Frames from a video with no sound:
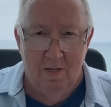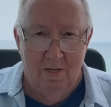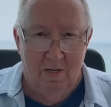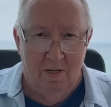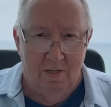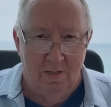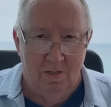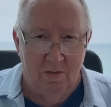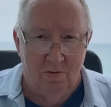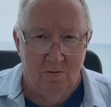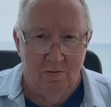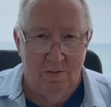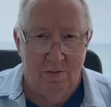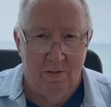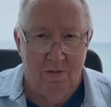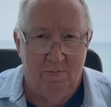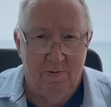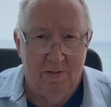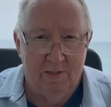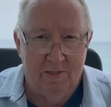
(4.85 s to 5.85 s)
I know
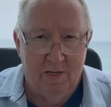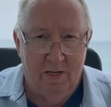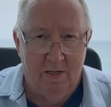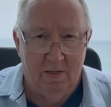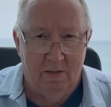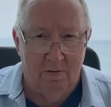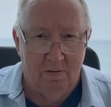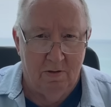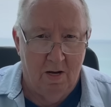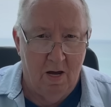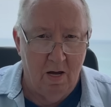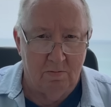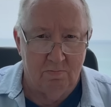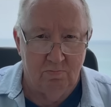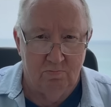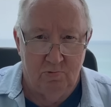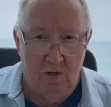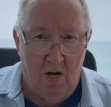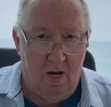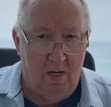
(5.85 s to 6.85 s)
you've been thinking,
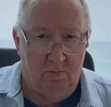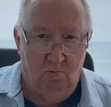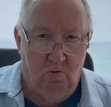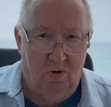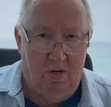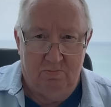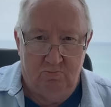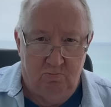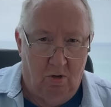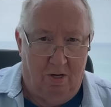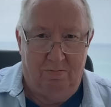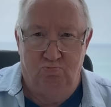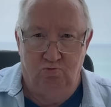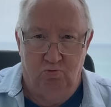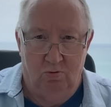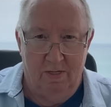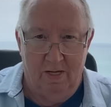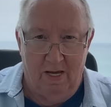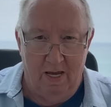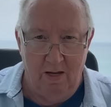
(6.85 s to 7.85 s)
Don,
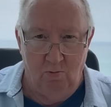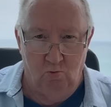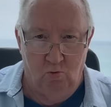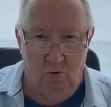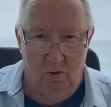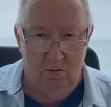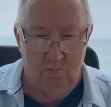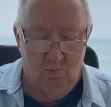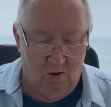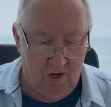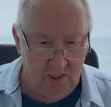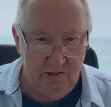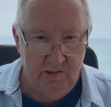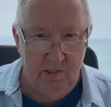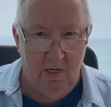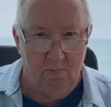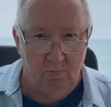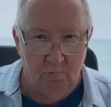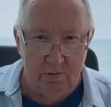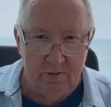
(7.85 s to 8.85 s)
what's
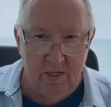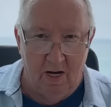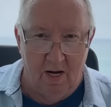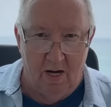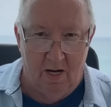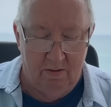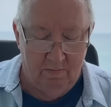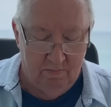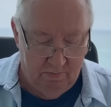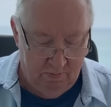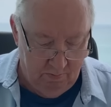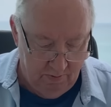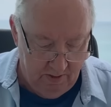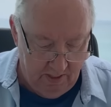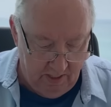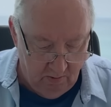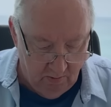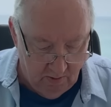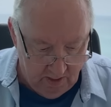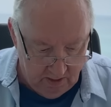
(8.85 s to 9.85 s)
up with Don? But
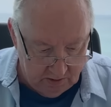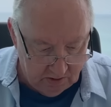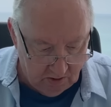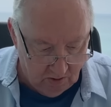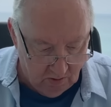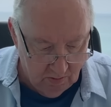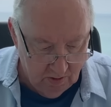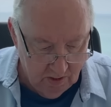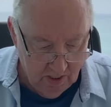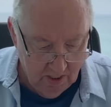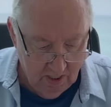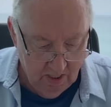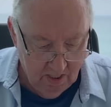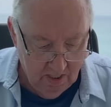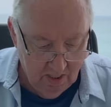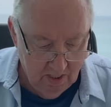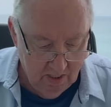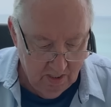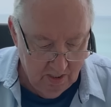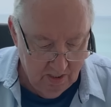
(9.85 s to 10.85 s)
anyway, so
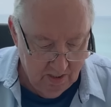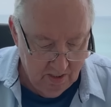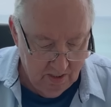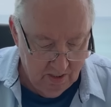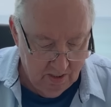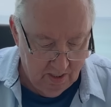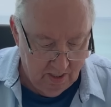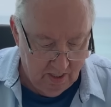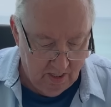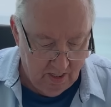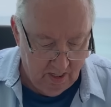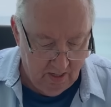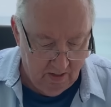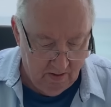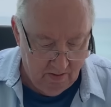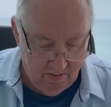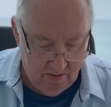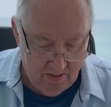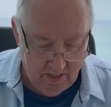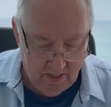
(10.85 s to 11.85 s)

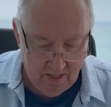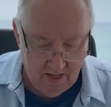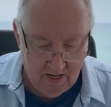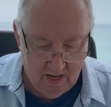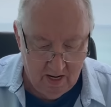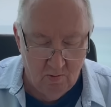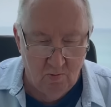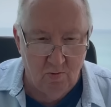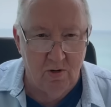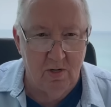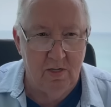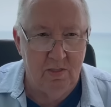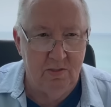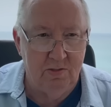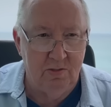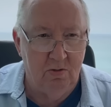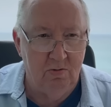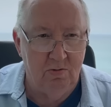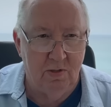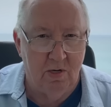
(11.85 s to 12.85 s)
I wanted
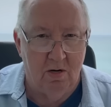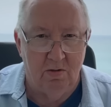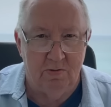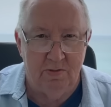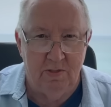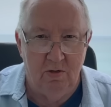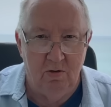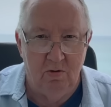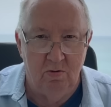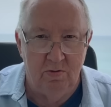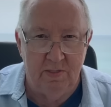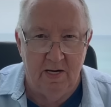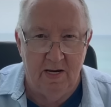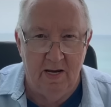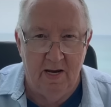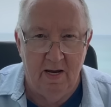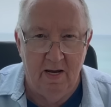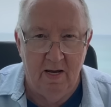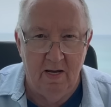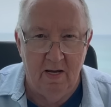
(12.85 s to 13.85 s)
to talk to you
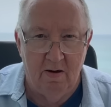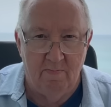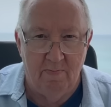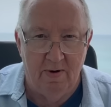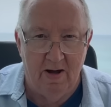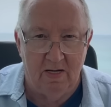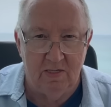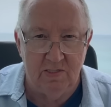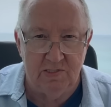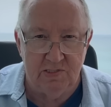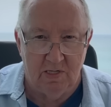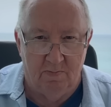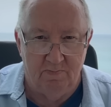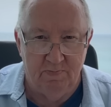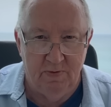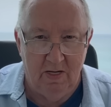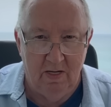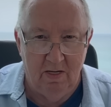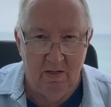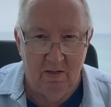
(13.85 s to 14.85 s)
today about
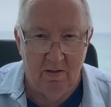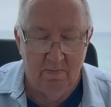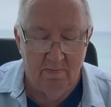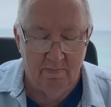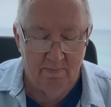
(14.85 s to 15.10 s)
something.